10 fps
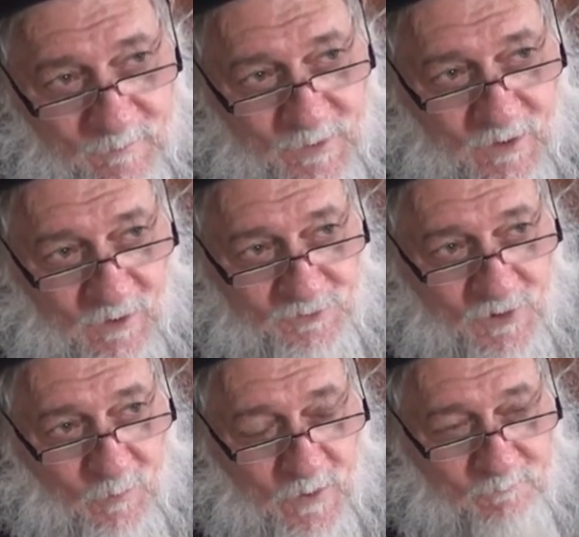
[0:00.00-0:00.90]
because
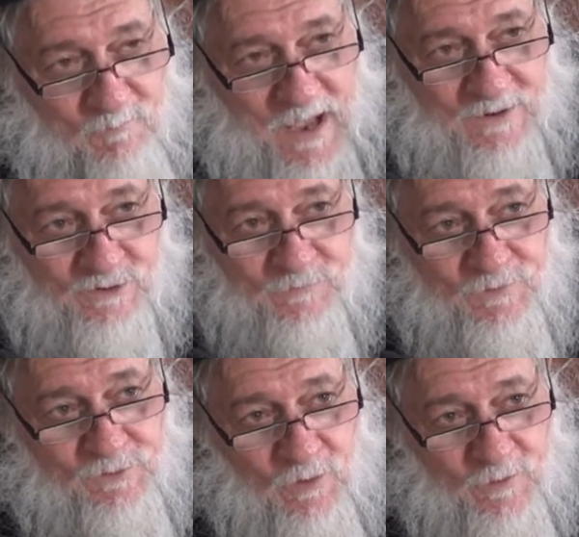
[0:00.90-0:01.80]
they weren't machshiv
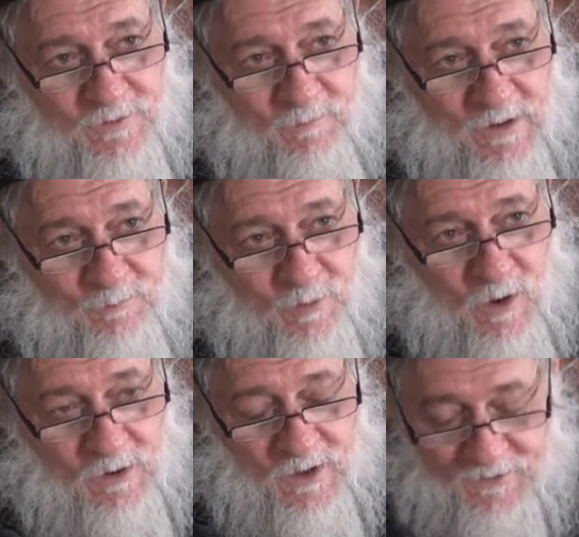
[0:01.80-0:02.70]
the Torah, they didn't make a bracha